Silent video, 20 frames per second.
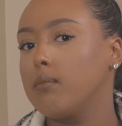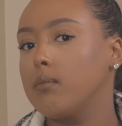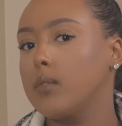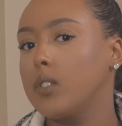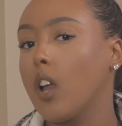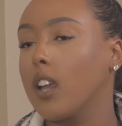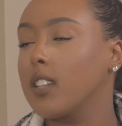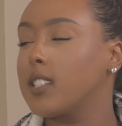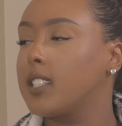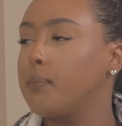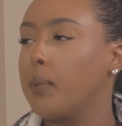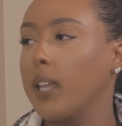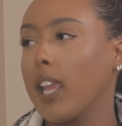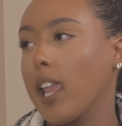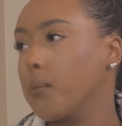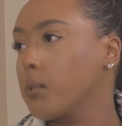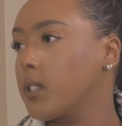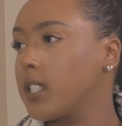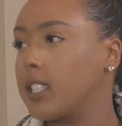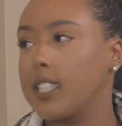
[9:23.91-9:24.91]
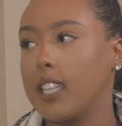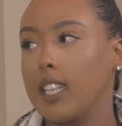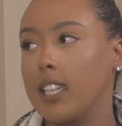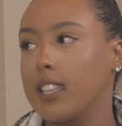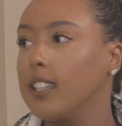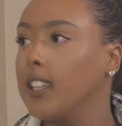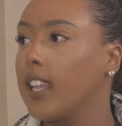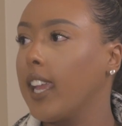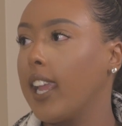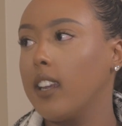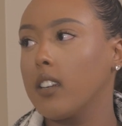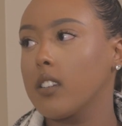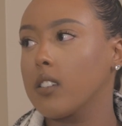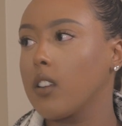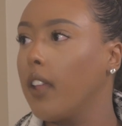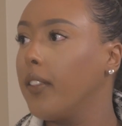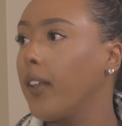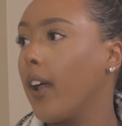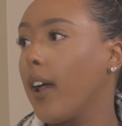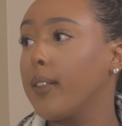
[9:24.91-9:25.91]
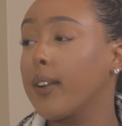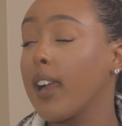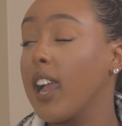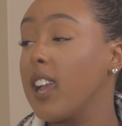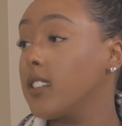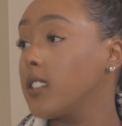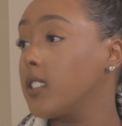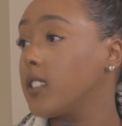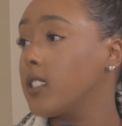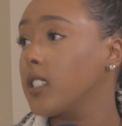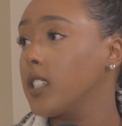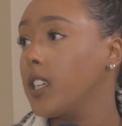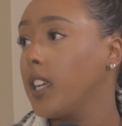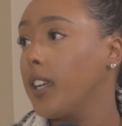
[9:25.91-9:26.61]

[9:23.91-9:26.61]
Not being able to see the light on the other end.